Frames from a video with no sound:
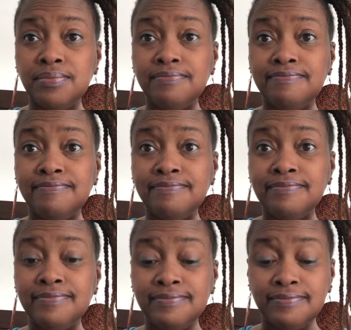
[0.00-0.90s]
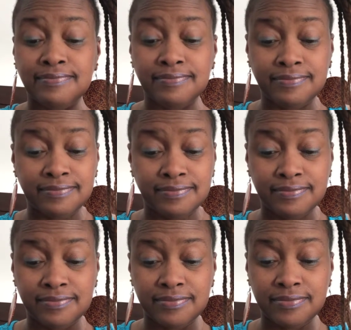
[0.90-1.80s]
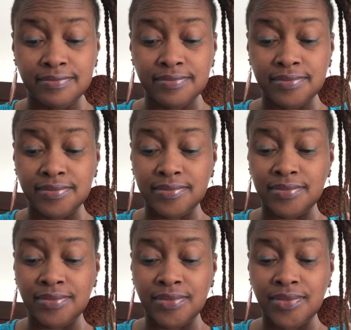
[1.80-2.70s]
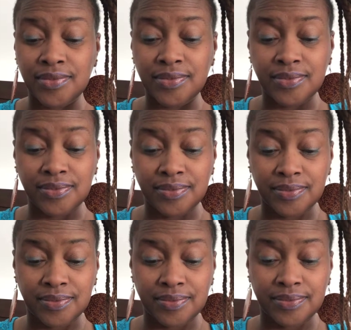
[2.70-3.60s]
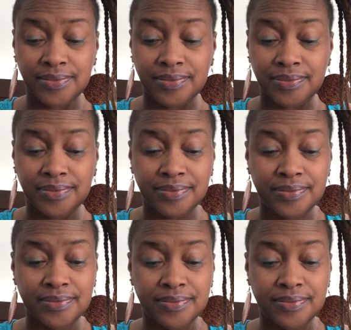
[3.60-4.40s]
No one is speaking in this clip.